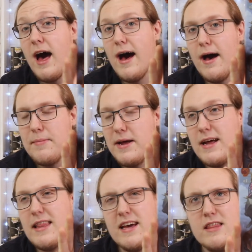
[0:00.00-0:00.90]
and I
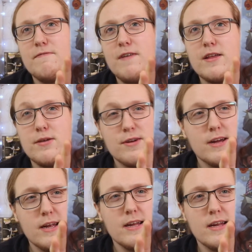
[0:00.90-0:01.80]
like the fact that we're
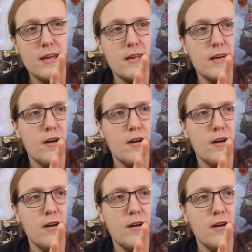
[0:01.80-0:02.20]
getting an indie